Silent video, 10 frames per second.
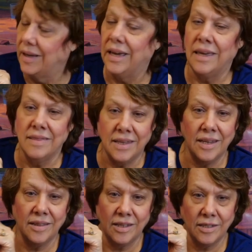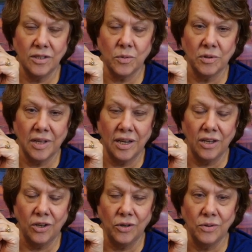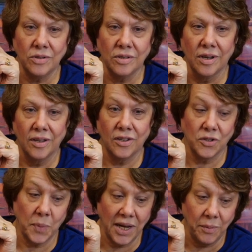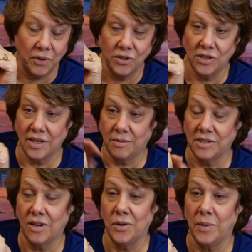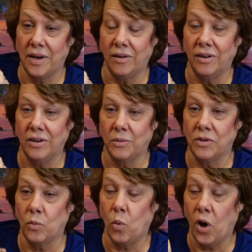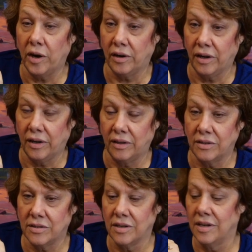And then this is where they use those paintbrushes I was talking about earlier with the watercolors.